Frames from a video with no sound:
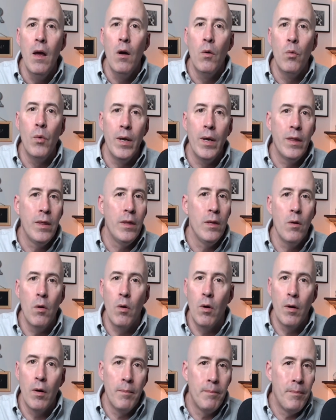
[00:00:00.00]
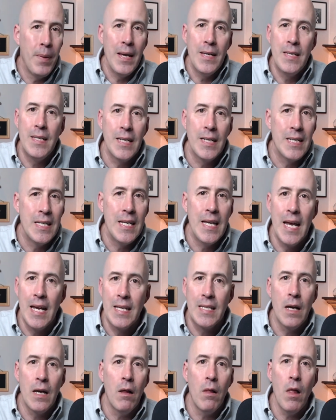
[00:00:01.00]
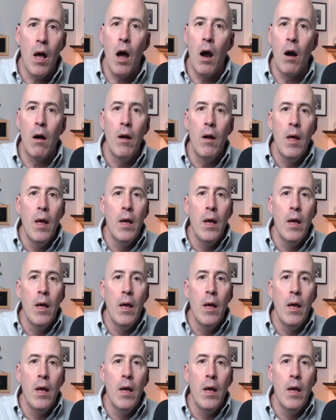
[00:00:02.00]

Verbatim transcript: with your basic DSLR,